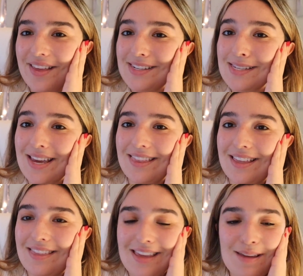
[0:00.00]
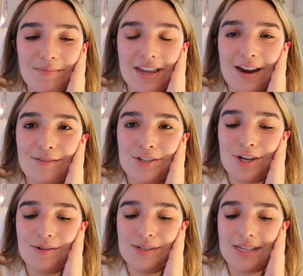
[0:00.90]
That's like the theme that I've
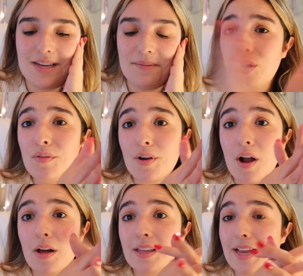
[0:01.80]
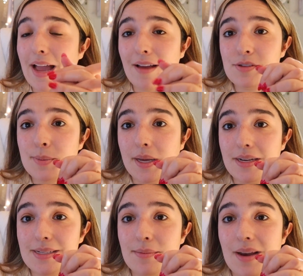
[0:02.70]
chosen. Overall, like I have to be
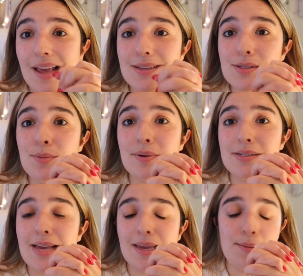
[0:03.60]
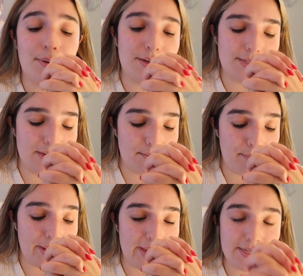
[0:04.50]
honest, I'm not a super techie person,
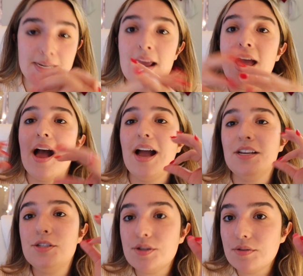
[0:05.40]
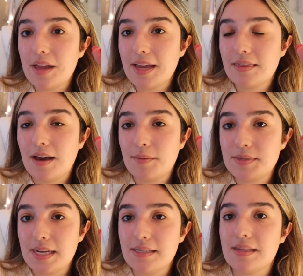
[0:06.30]
but I do like the
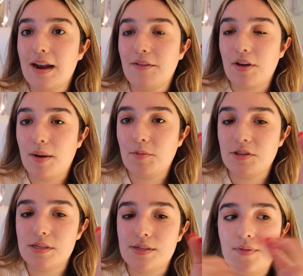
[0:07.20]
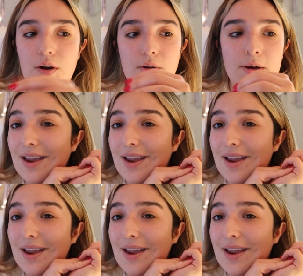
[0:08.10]
updates that have come with this phone.